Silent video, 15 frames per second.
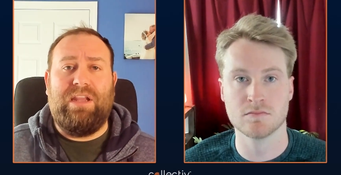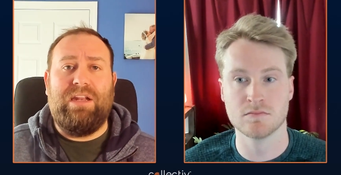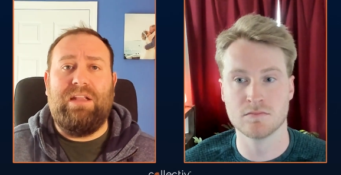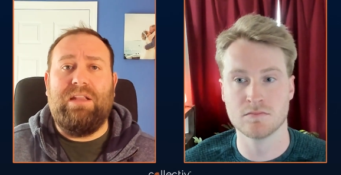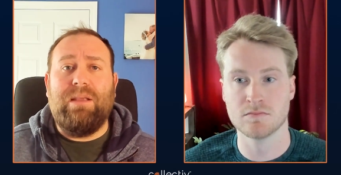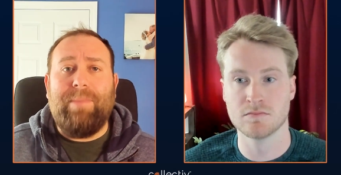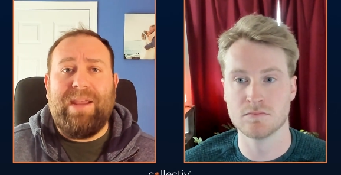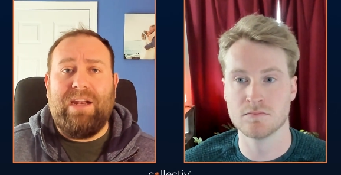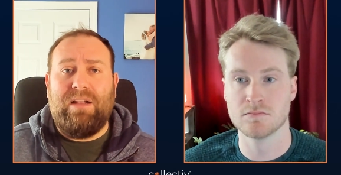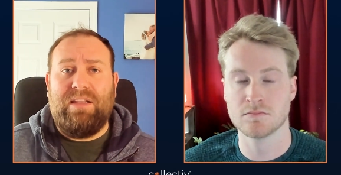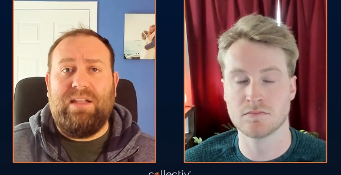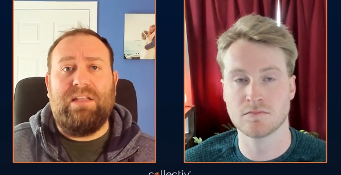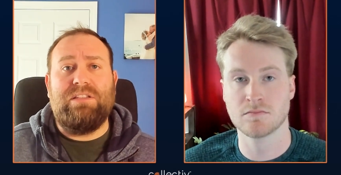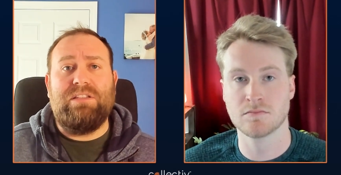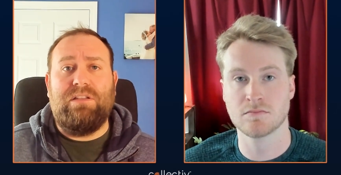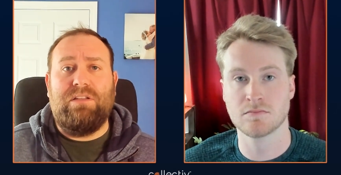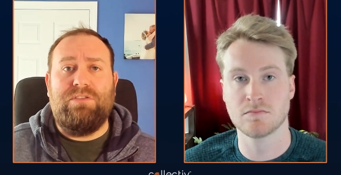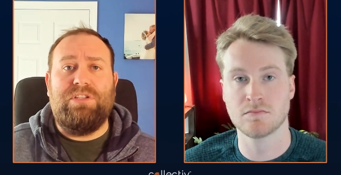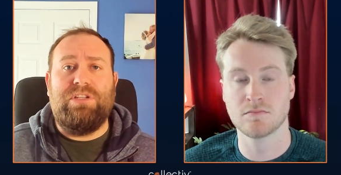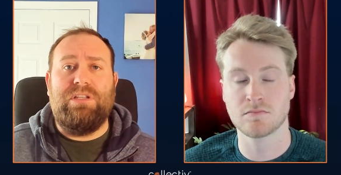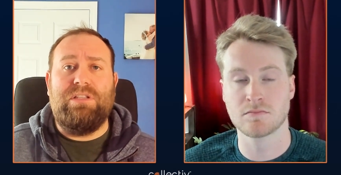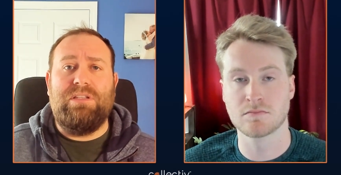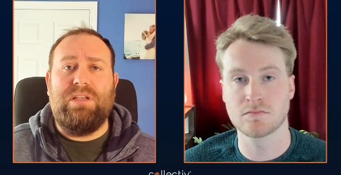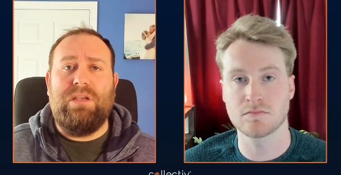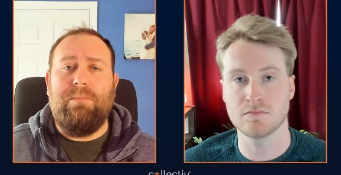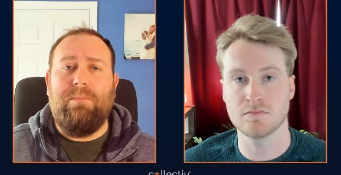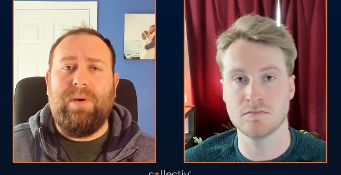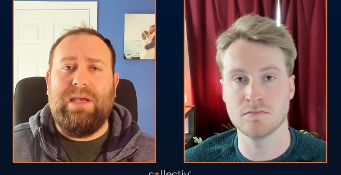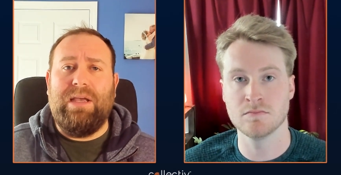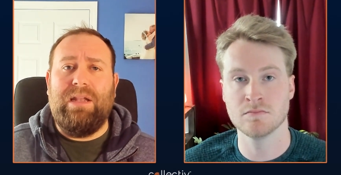Speaker 1: getting them analytic solutions.
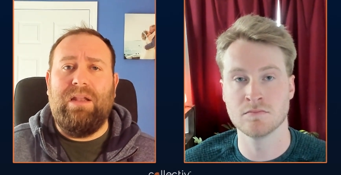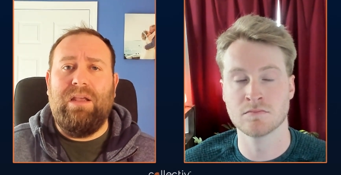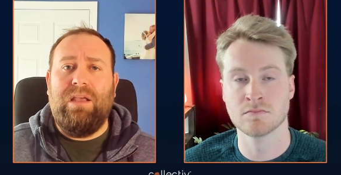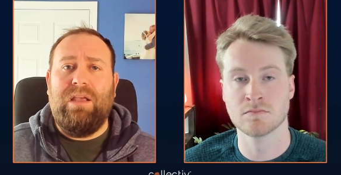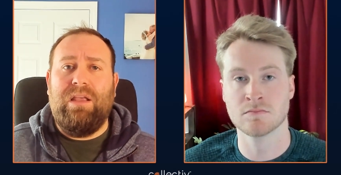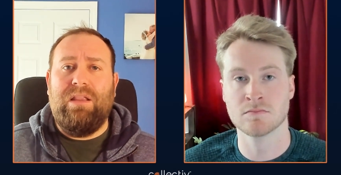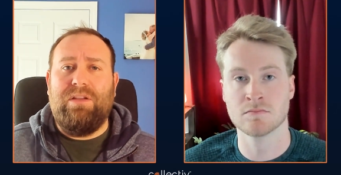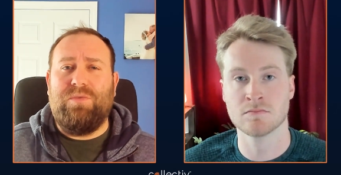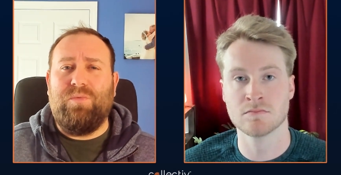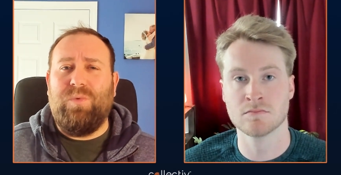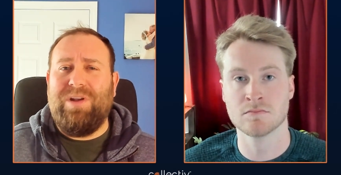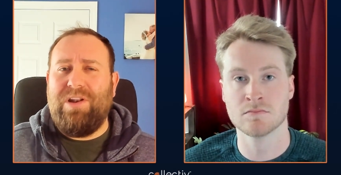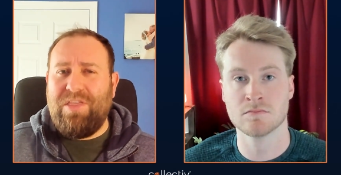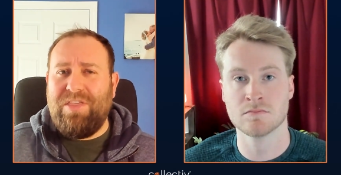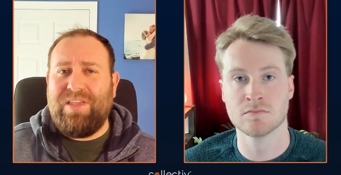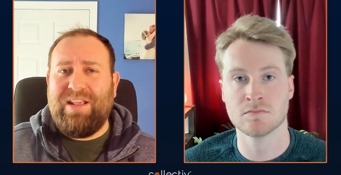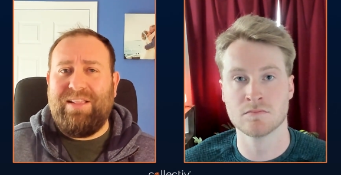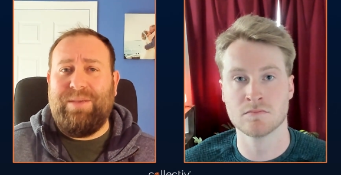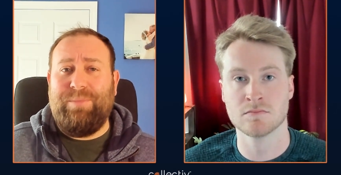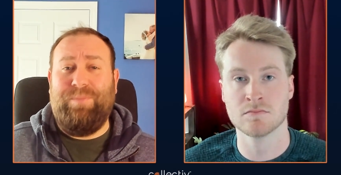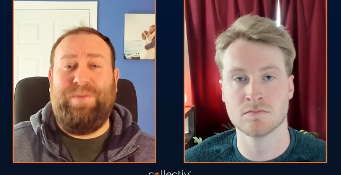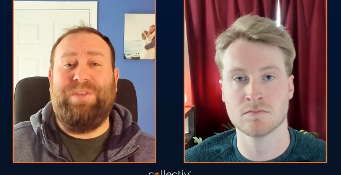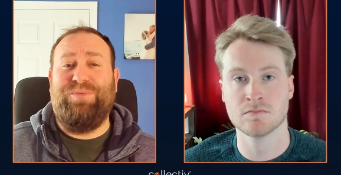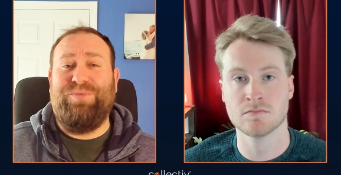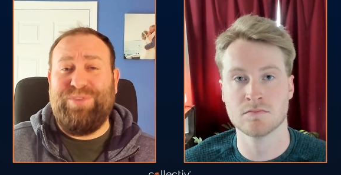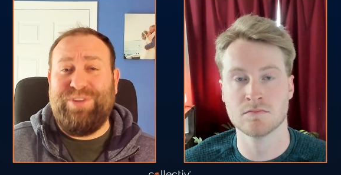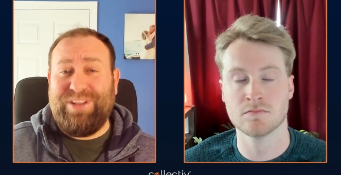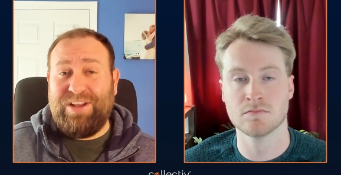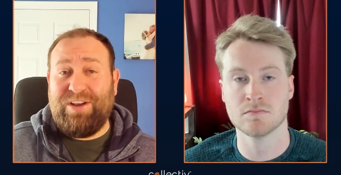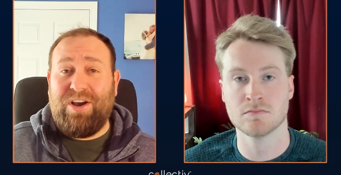But there's one thing that is
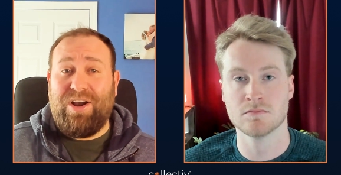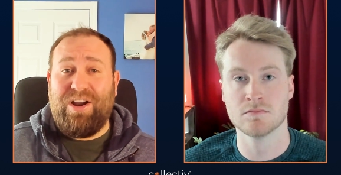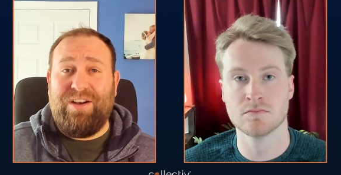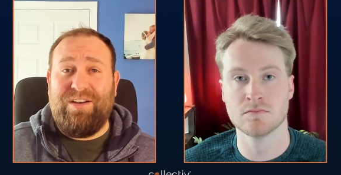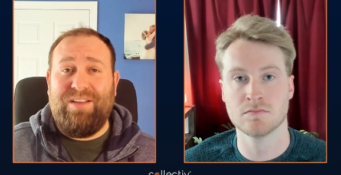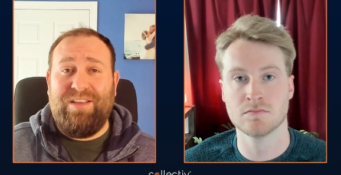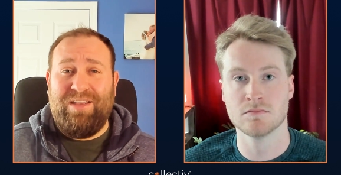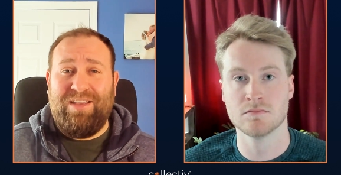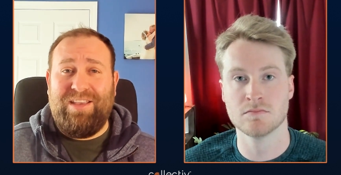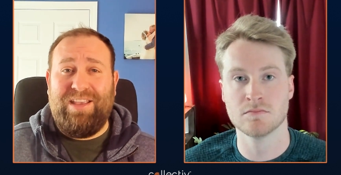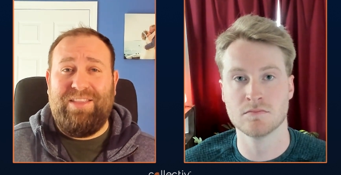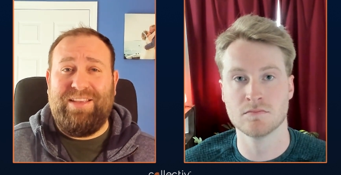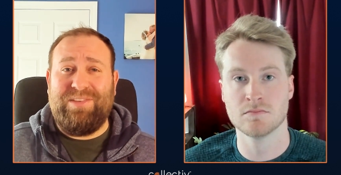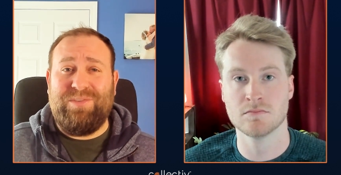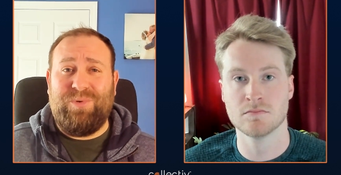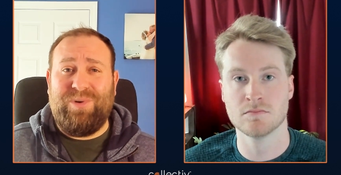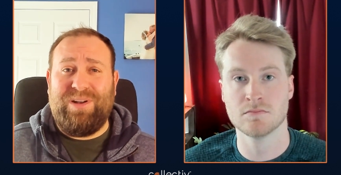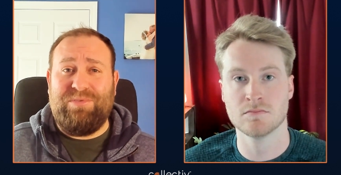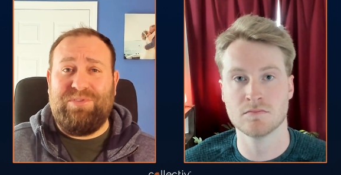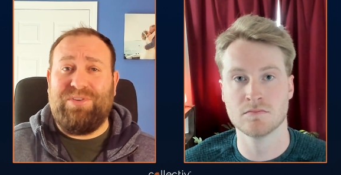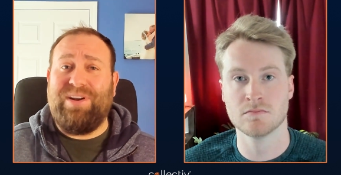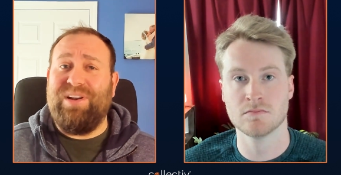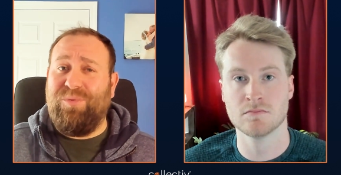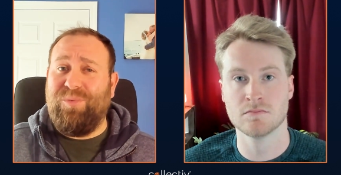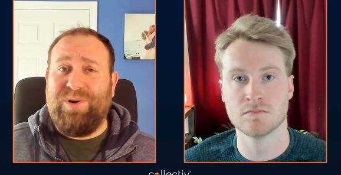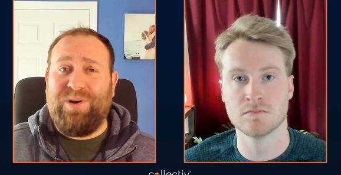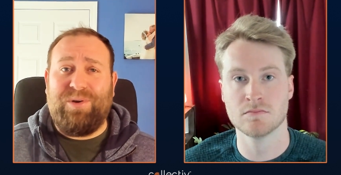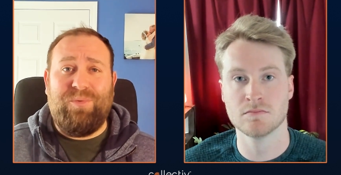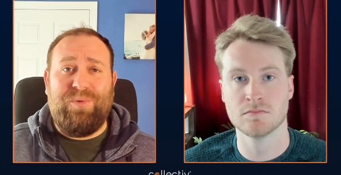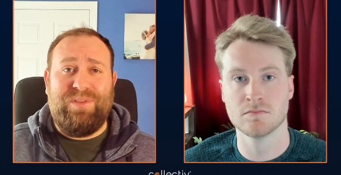really hard, and that's when I'm trying to
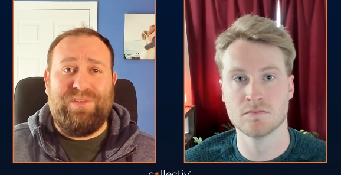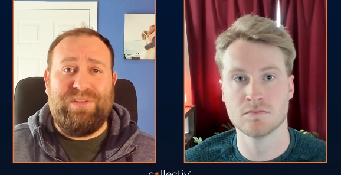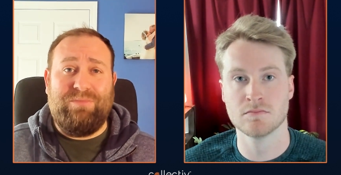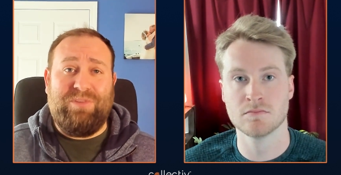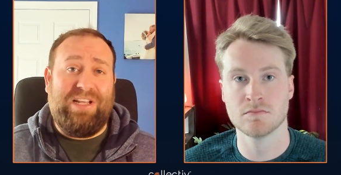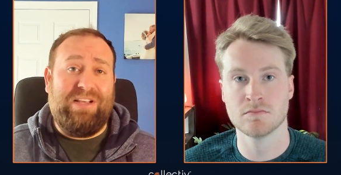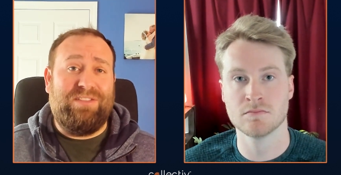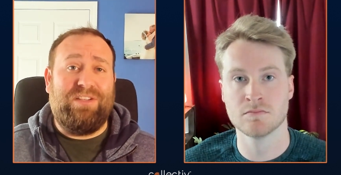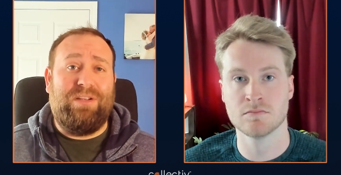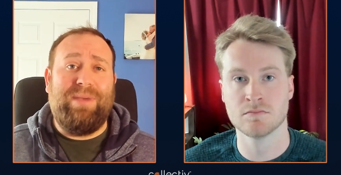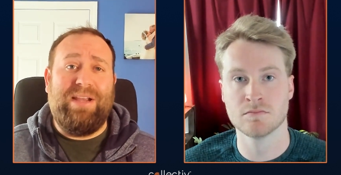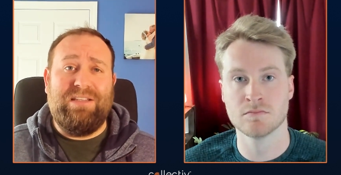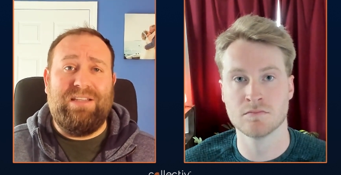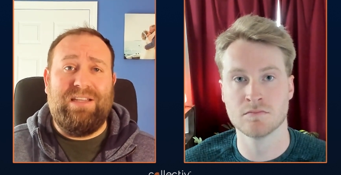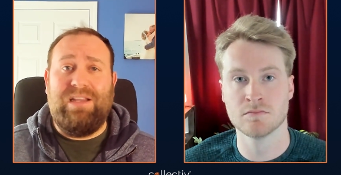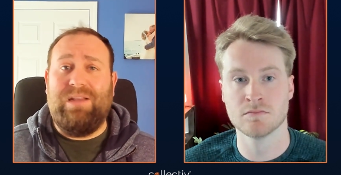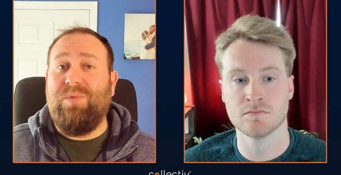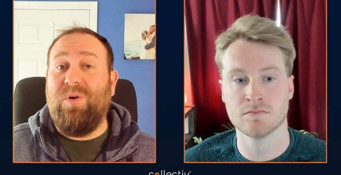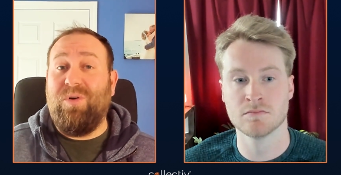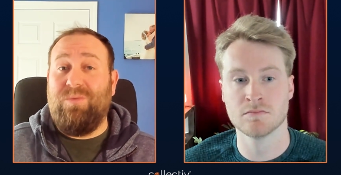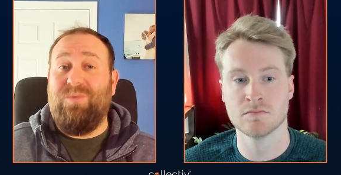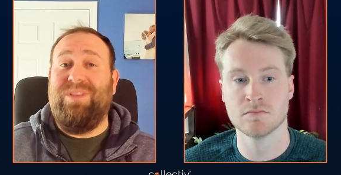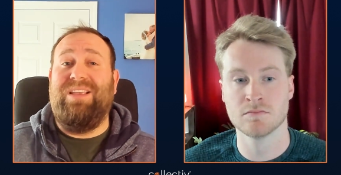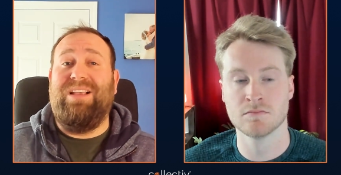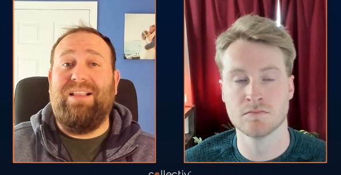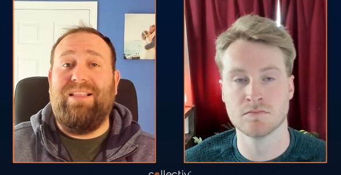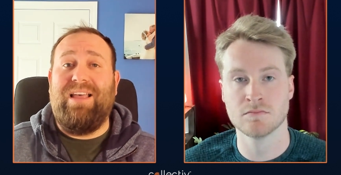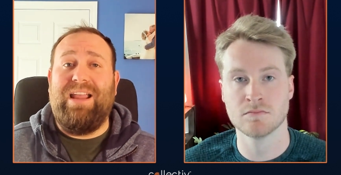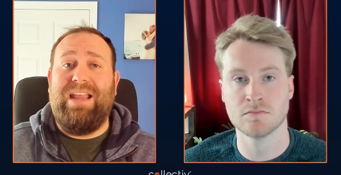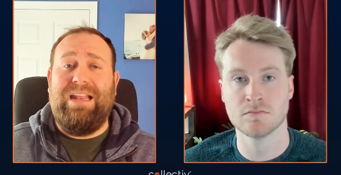work with someone else on my team or with the
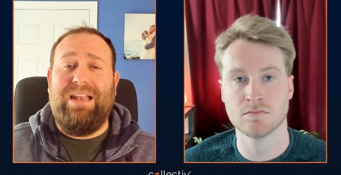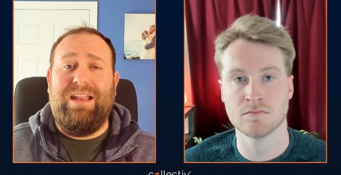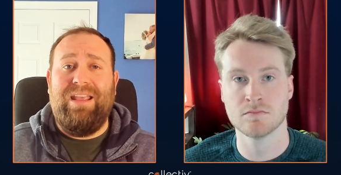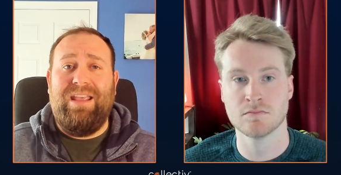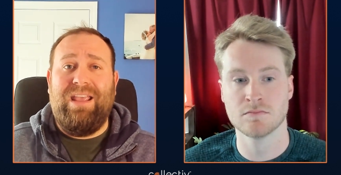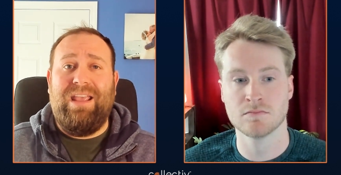client.